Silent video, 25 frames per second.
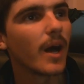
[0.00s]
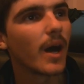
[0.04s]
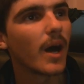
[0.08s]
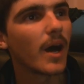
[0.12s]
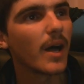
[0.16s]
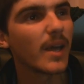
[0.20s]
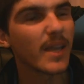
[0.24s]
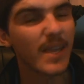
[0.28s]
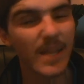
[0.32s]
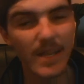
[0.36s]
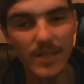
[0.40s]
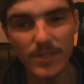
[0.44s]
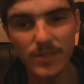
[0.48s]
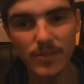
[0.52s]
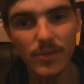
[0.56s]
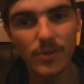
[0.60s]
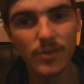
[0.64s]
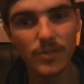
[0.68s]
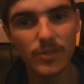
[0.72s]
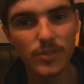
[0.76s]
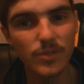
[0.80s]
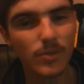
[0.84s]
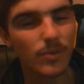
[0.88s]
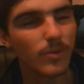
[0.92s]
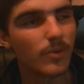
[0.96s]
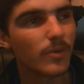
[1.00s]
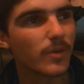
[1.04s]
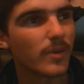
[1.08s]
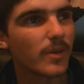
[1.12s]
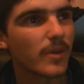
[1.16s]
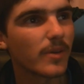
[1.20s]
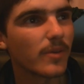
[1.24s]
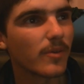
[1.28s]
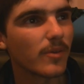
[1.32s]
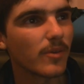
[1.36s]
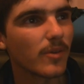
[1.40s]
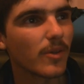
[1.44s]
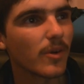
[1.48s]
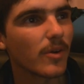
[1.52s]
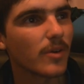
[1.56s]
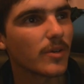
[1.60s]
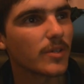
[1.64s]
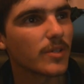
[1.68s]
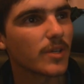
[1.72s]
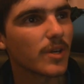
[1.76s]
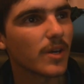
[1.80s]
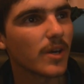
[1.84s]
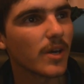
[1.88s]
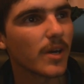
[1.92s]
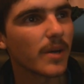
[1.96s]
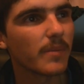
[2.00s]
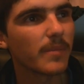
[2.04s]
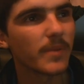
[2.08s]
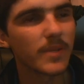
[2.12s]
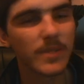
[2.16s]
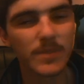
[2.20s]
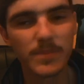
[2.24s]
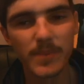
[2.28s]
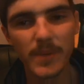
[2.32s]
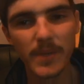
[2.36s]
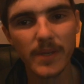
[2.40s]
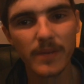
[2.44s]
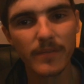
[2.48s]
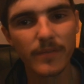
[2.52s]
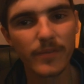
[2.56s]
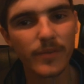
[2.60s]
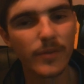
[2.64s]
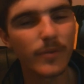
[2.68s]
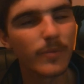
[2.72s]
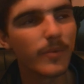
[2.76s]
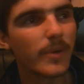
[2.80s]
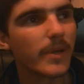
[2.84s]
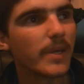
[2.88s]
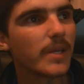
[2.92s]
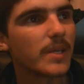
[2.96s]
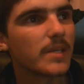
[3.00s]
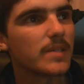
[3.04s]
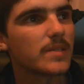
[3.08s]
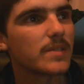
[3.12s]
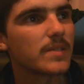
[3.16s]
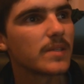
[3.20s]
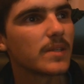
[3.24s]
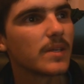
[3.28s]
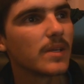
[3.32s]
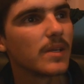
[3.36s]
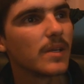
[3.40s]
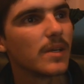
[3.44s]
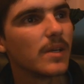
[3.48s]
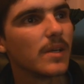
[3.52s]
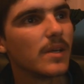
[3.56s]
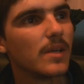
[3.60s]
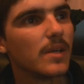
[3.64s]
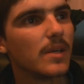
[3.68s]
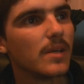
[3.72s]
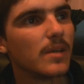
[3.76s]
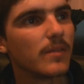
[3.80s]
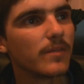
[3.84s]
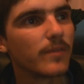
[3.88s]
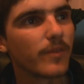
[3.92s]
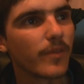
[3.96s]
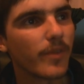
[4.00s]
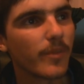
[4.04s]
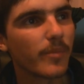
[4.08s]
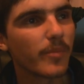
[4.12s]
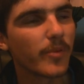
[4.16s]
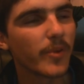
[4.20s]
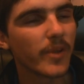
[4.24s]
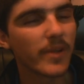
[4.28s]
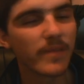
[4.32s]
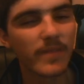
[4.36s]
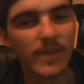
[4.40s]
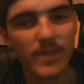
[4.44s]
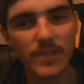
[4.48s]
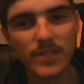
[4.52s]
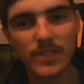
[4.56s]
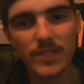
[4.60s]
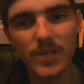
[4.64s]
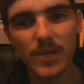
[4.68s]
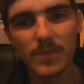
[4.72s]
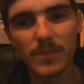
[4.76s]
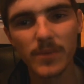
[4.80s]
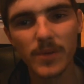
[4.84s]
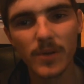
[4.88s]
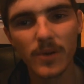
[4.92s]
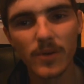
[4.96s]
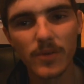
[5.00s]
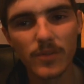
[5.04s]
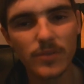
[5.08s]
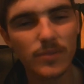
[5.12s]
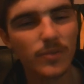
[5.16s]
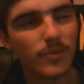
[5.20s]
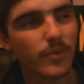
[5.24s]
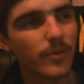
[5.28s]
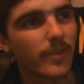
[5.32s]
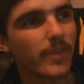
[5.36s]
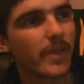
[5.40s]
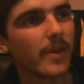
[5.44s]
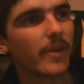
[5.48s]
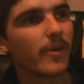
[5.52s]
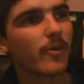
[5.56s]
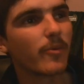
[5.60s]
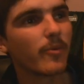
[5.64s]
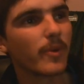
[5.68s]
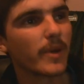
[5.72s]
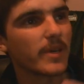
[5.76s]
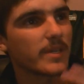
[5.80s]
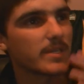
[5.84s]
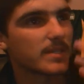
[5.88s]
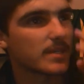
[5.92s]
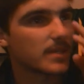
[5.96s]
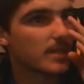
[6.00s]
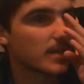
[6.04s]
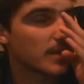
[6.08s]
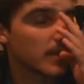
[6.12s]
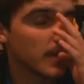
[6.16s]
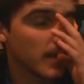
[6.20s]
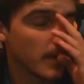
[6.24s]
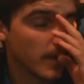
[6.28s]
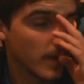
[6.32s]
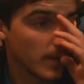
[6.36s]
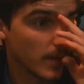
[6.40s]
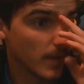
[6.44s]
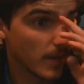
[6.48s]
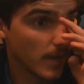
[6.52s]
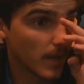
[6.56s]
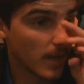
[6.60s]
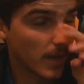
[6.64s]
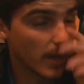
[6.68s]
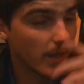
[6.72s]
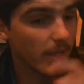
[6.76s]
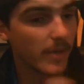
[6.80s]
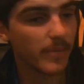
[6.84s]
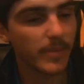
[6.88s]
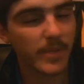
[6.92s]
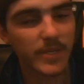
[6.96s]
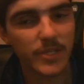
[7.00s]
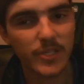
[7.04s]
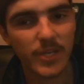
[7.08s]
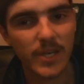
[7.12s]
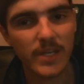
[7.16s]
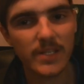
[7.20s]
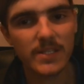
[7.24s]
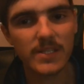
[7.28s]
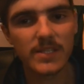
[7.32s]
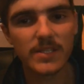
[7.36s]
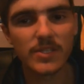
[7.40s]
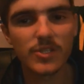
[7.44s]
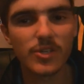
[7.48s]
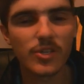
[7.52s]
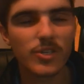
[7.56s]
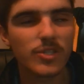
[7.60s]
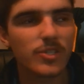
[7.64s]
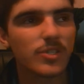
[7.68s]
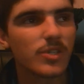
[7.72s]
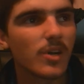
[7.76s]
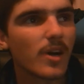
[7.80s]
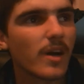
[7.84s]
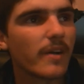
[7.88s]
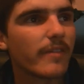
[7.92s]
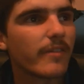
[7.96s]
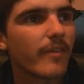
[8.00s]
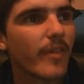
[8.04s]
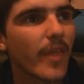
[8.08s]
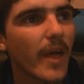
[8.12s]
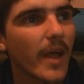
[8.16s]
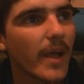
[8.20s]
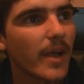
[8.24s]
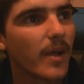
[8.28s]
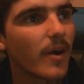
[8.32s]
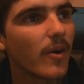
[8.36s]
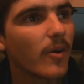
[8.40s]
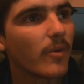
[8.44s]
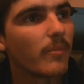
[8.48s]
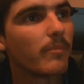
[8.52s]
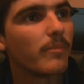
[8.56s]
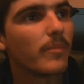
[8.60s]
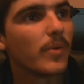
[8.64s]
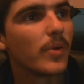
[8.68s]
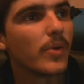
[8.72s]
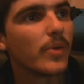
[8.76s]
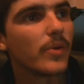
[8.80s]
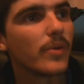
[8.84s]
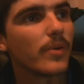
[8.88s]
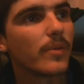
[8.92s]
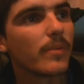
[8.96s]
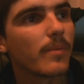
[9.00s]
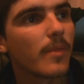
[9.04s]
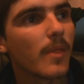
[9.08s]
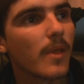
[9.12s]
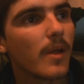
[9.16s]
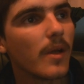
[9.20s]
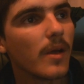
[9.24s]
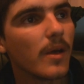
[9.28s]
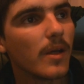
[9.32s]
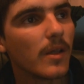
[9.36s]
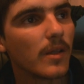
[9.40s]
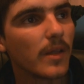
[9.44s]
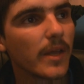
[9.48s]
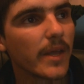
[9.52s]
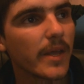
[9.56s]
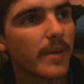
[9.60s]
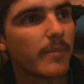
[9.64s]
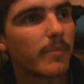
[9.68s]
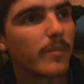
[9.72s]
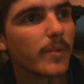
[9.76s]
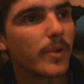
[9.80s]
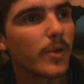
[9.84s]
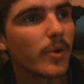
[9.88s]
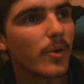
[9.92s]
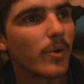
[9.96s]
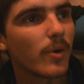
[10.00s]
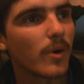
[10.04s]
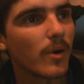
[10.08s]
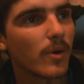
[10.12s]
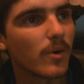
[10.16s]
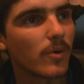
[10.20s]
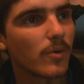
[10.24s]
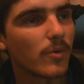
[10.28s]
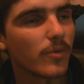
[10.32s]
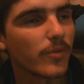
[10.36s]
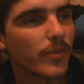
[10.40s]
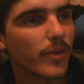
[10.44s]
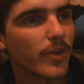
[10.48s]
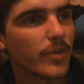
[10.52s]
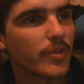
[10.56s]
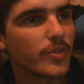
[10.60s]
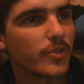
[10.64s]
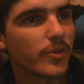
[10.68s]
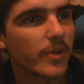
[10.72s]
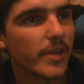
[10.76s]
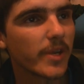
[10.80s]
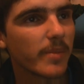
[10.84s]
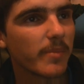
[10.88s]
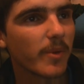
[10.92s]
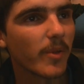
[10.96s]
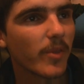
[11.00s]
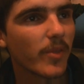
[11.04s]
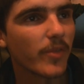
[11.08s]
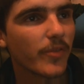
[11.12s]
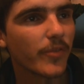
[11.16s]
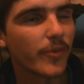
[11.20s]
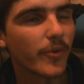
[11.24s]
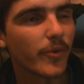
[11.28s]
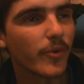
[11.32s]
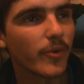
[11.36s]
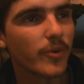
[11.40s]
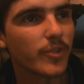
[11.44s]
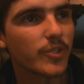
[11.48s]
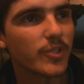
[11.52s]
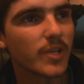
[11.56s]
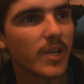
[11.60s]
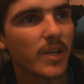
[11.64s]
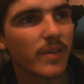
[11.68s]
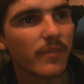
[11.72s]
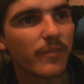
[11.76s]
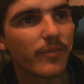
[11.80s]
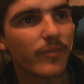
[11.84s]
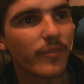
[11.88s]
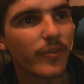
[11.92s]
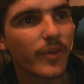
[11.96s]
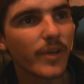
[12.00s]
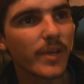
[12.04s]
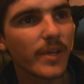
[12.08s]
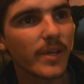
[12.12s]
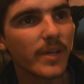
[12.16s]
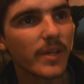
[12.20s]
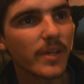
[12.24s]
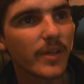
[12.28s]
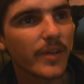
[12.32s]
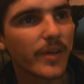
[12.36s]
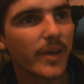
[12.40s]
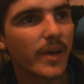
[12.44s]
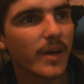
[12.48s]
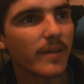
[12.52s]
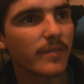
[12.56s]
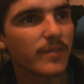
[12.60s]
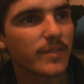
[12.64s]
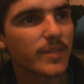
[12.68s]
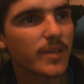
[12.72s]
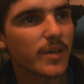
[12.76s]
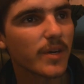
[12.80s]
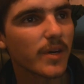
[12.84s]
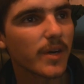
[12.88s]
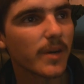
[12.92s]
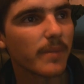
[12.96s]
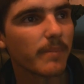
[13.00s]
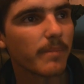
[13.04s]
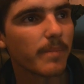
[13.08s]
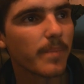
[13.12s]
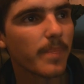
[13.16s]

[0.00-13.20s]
He has not scored in a long time. It's been a few weeks for the previous top goal scorer there at Westie. He'll be chasing Josh Knight for that golden boot. Liam Muir also joined him on the score sheet, 3-0 at half time.